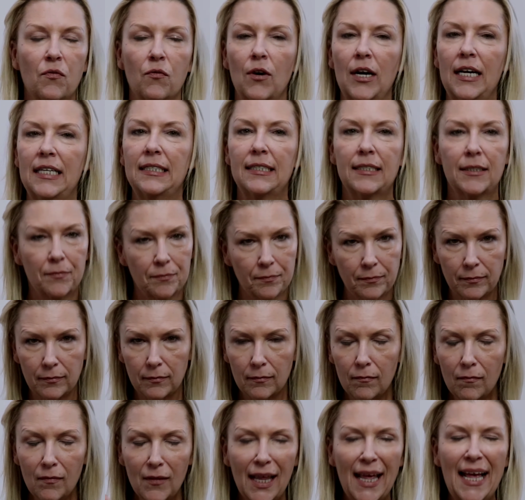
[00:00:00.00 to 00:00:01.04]
friends,
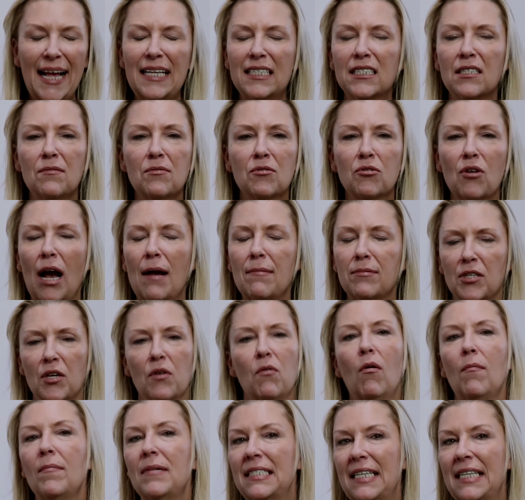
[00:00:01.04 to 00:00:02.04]
and subscribe so you won't